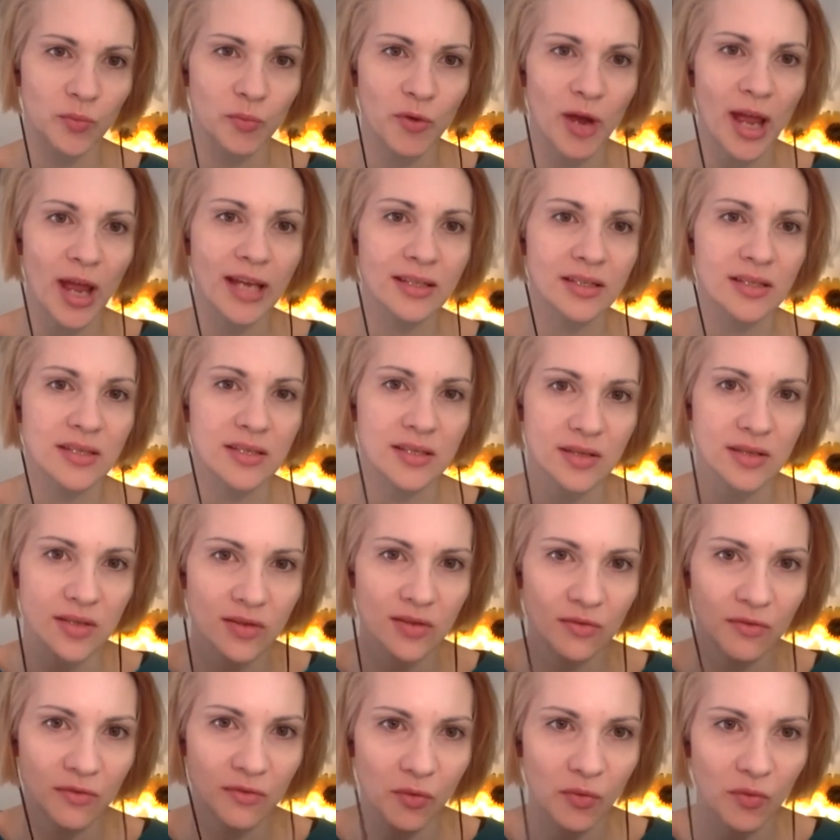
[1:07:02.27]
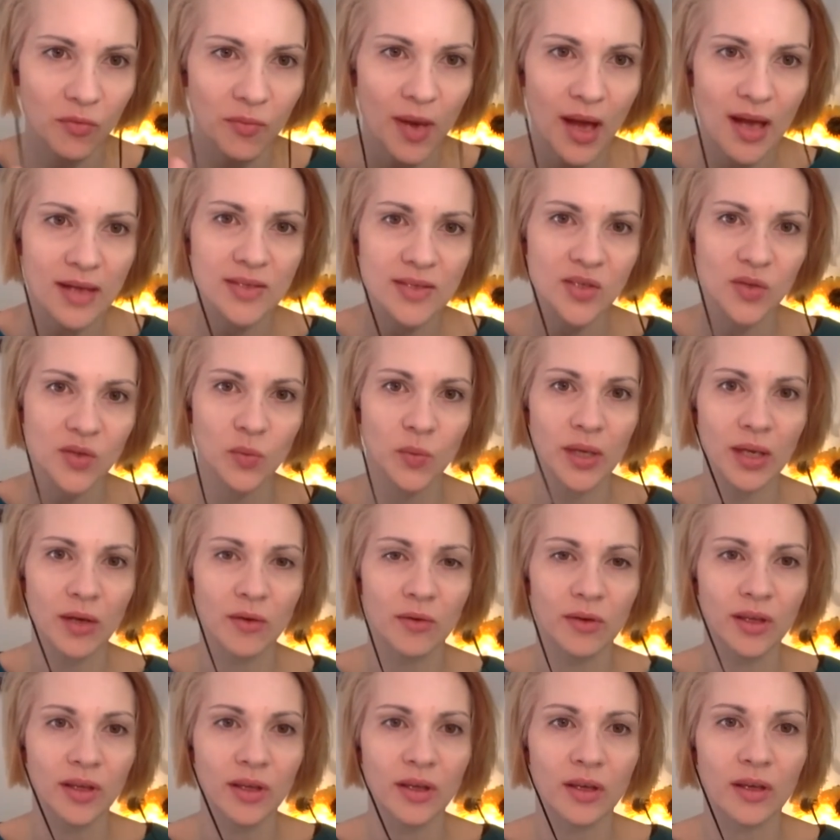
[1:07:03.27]
practices of mask
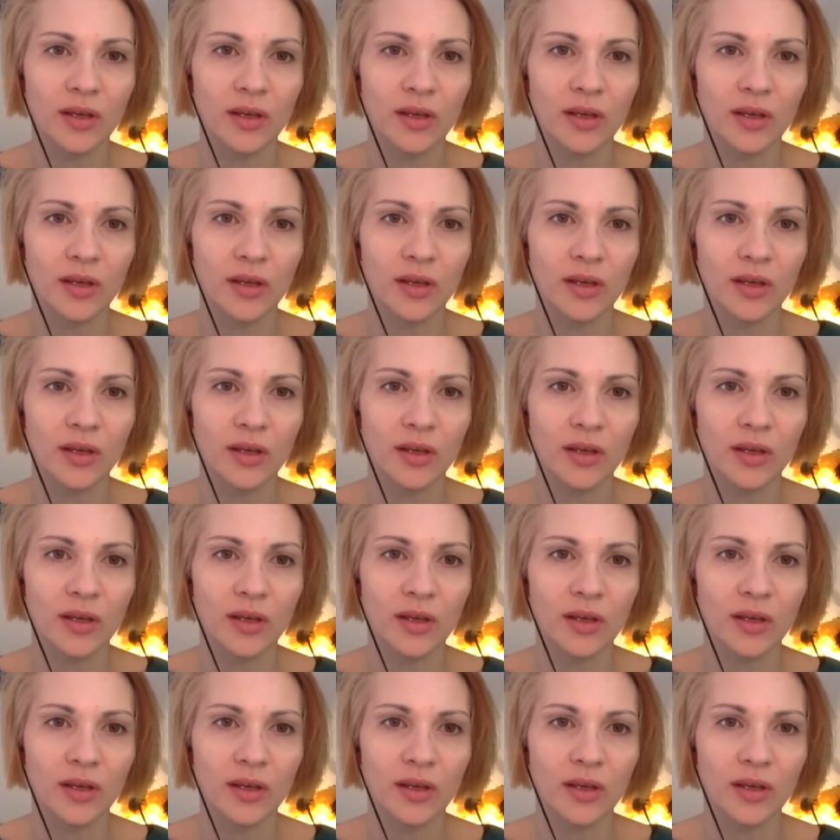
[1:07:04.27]
wearing,